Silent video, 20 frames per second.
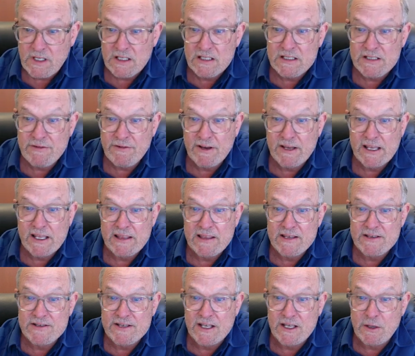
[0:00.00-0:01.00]
if I get
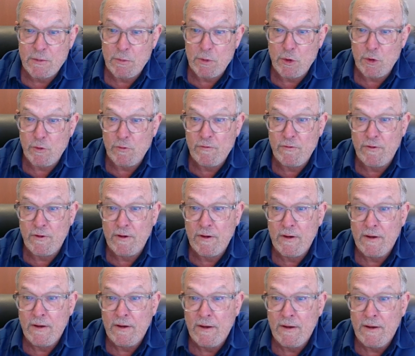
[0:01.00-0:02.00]
this thing to move,
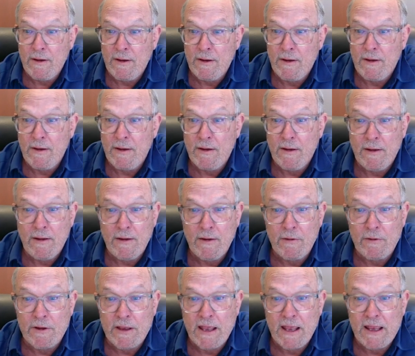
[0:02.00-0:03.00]

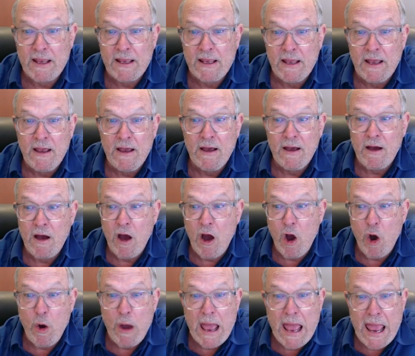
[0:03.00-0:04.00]
okay,
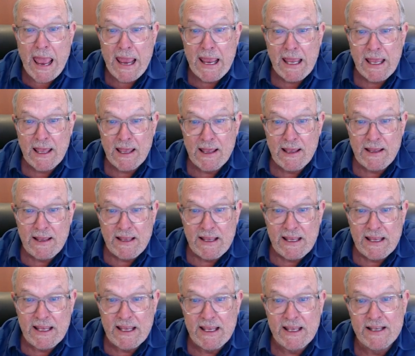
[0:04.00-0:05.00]
OA
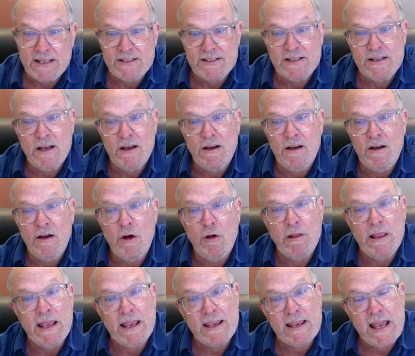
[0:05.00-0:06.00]
is
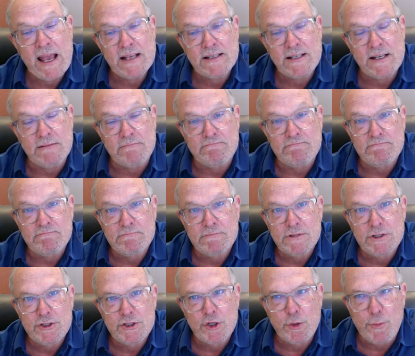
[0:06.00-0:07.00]
oleic acid,
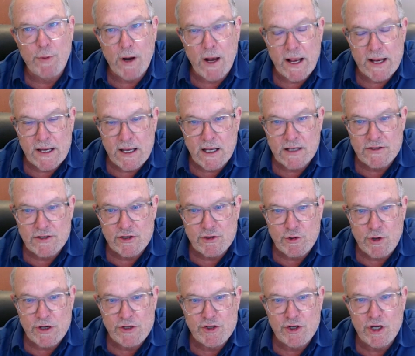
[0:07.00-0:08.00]
super high
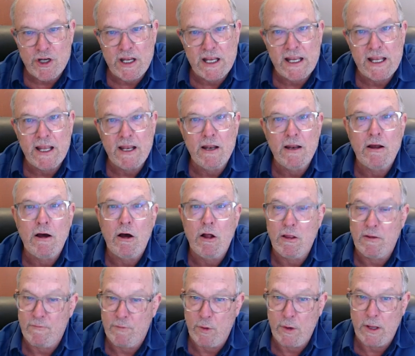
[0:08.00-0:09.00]
concentration in
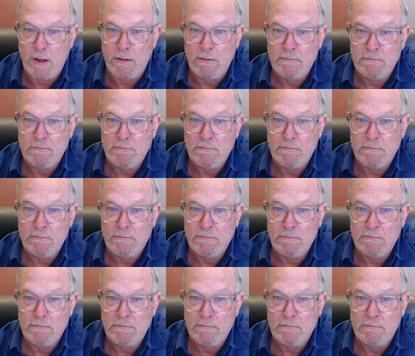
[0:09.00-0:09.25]
olive oil.